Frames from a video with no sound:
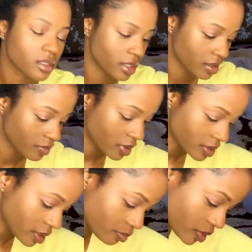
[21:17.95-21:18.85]
Like when I
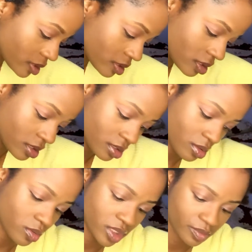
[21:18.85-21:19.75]
say busy, it's
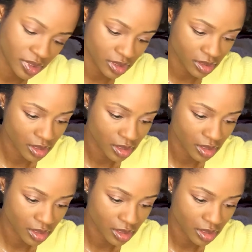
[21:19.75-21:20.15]
always busy.